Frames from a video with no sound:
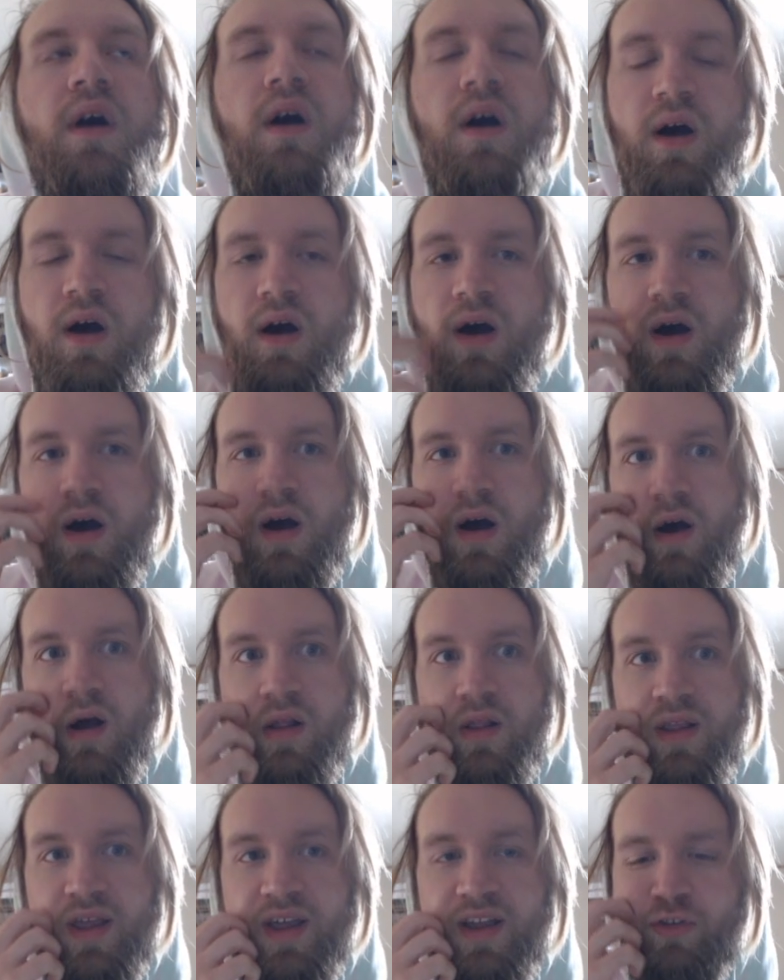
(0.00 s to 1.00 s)

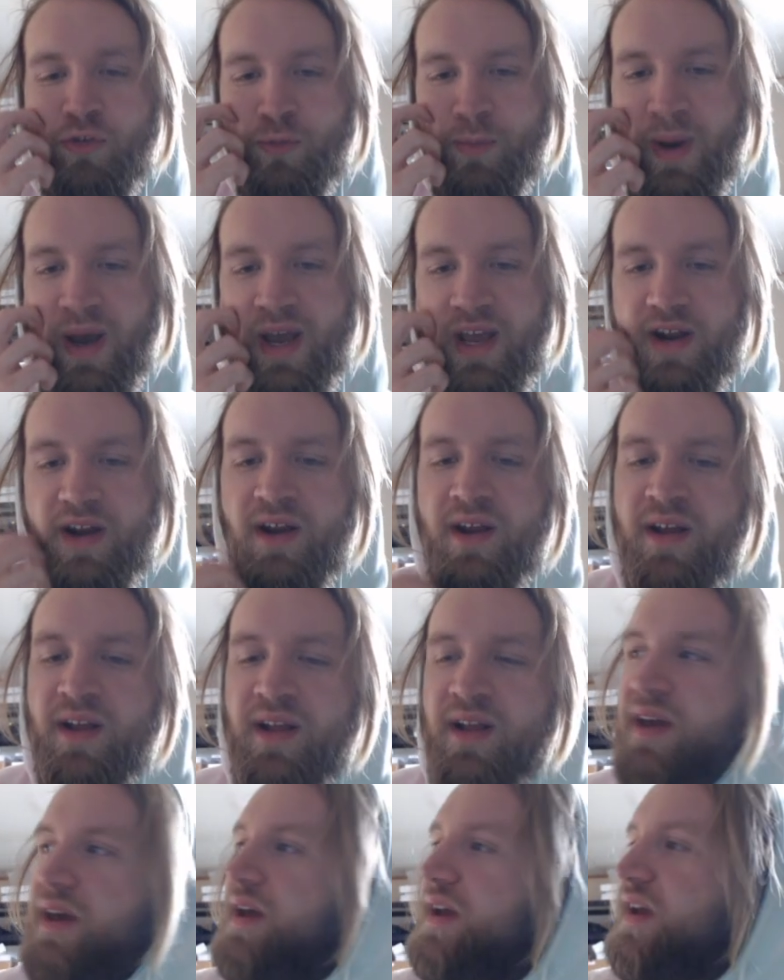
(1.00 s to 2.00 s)
Link Spider,
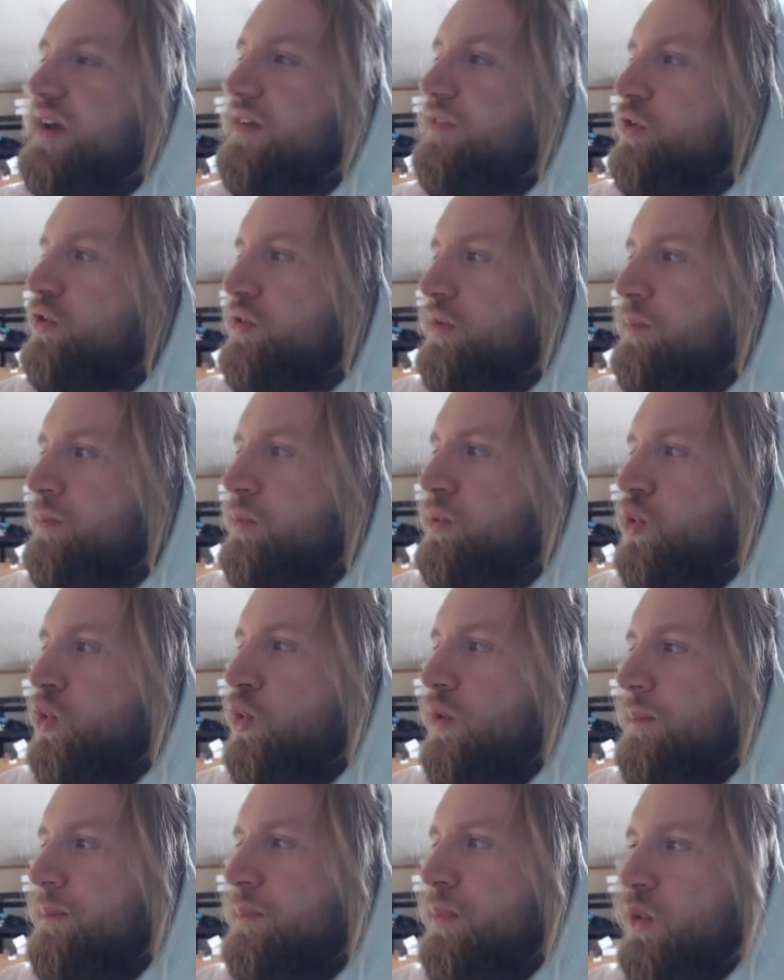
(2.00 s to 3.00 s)
it gives you some
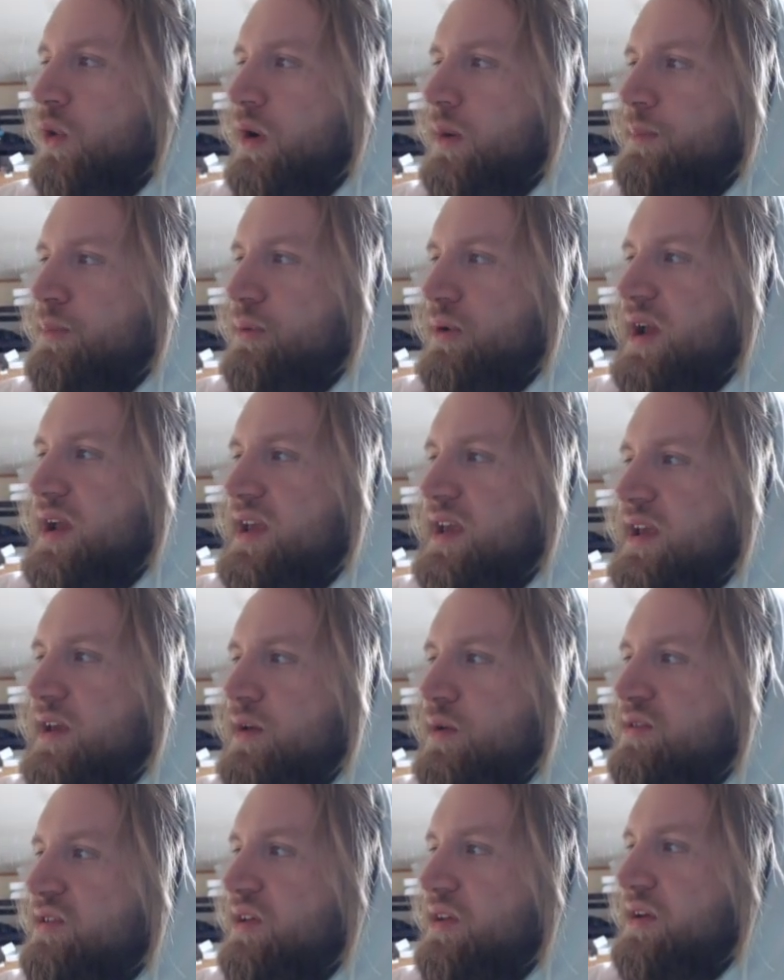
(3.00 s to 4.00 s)
cool board breaking
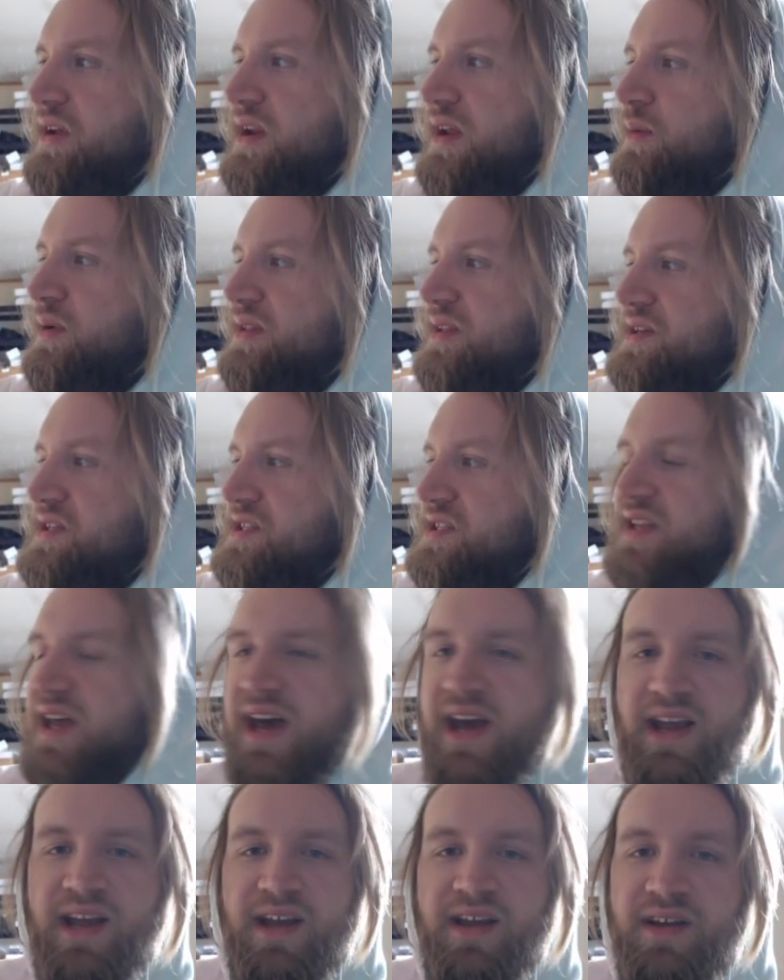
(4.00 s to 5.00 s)
utility with this
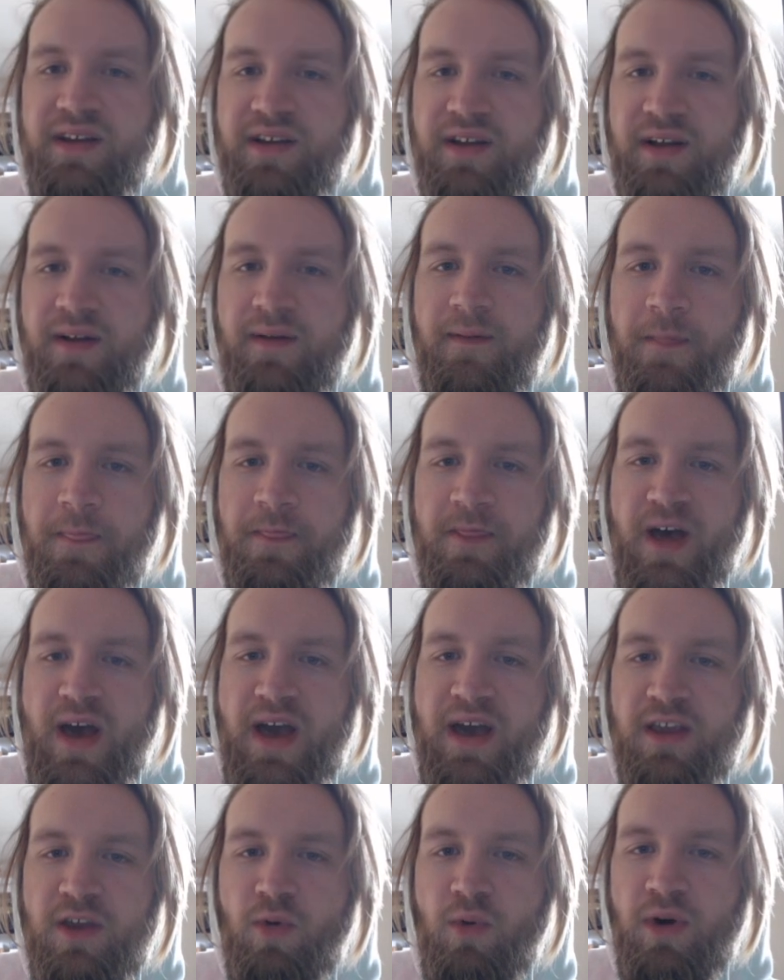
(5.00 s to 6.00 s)
deck
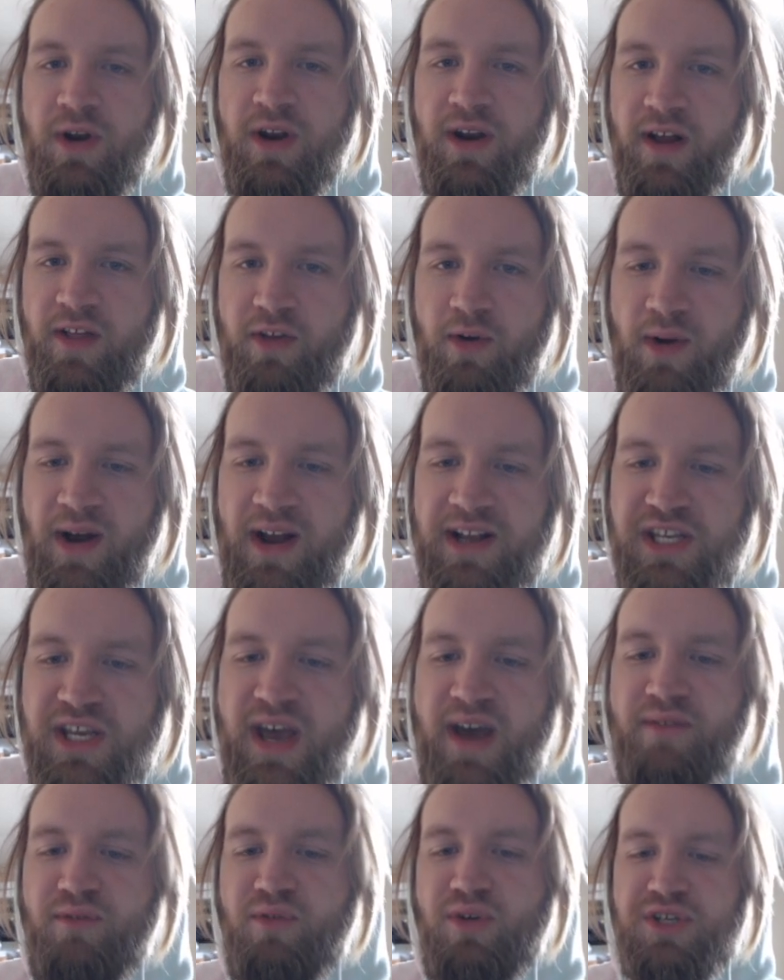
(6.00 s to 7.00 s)
that you wouldn't otherwise
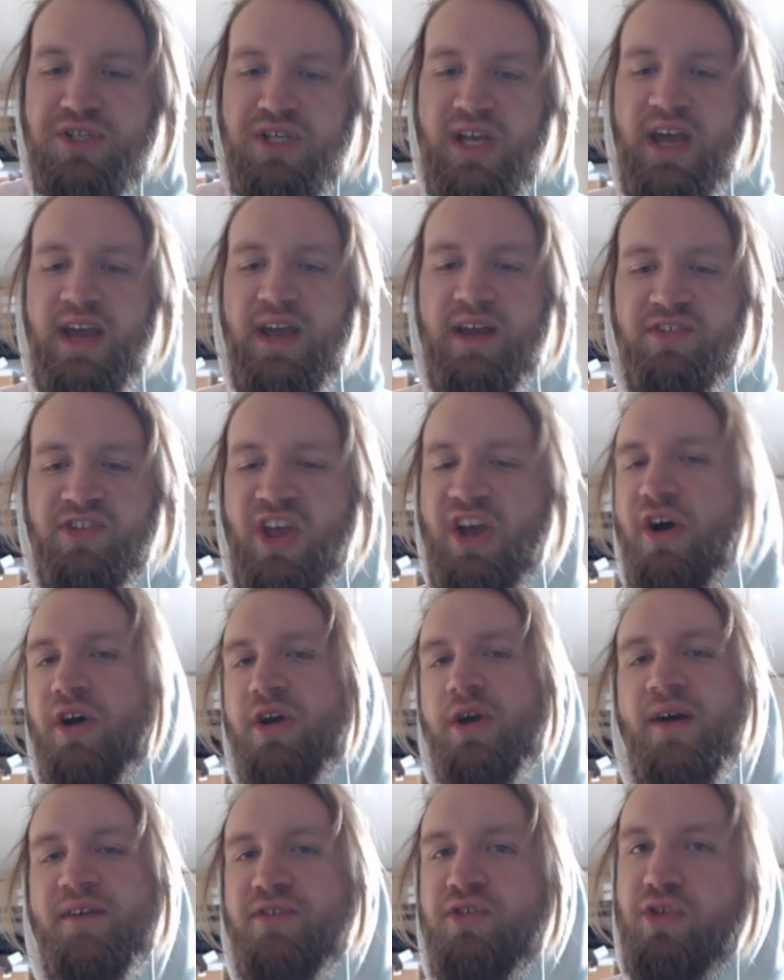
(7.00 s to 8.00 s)
have. Where say all
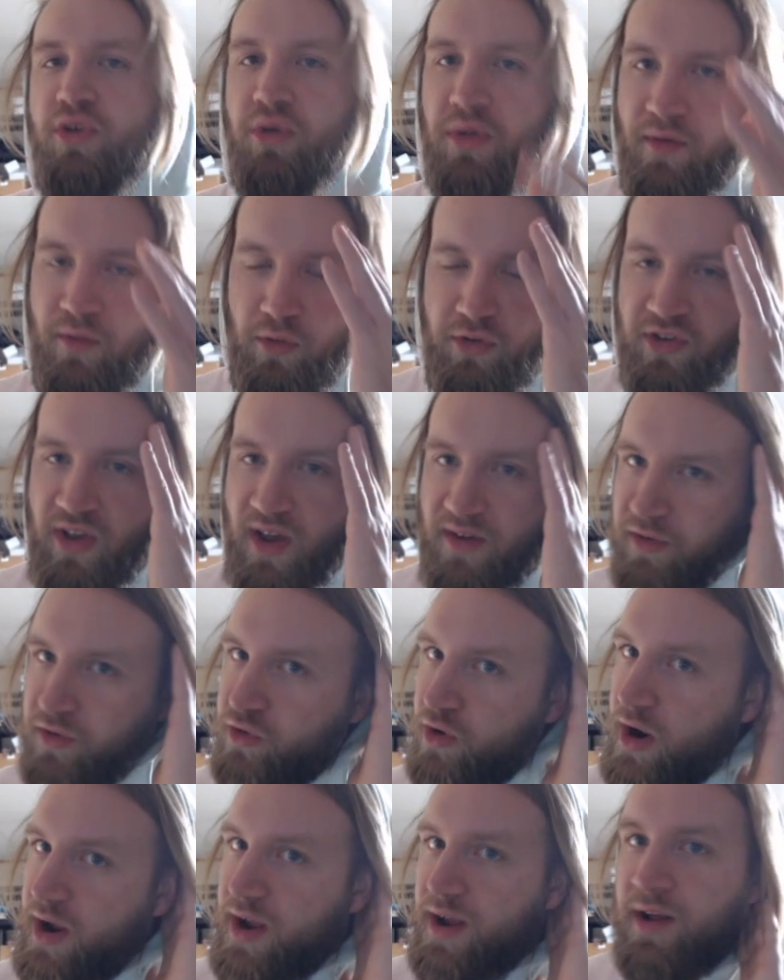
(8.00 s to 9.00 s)
you have is 2 level 7s,
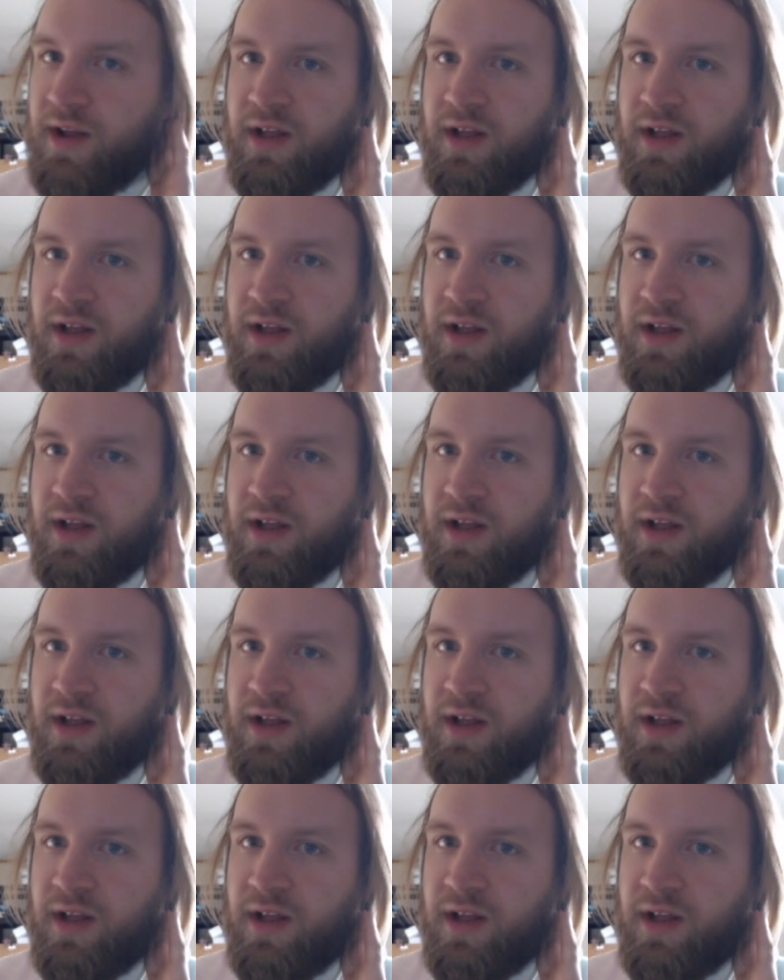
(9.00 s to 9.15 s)
right?